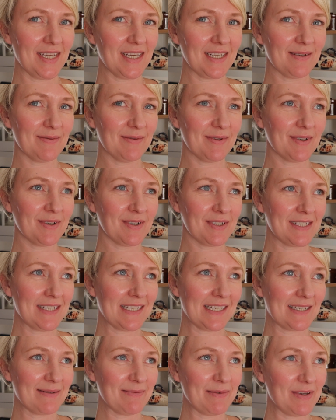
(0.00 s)
Adam's got
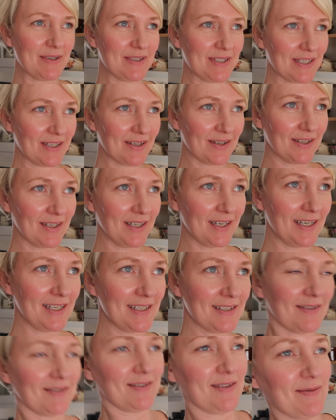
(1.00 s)
Six Music on
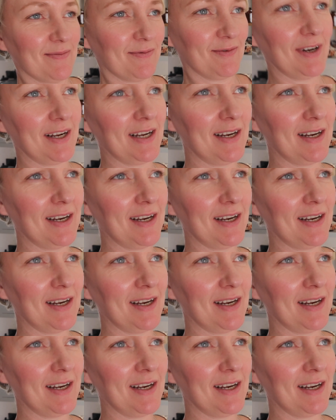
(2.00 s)
and it's got some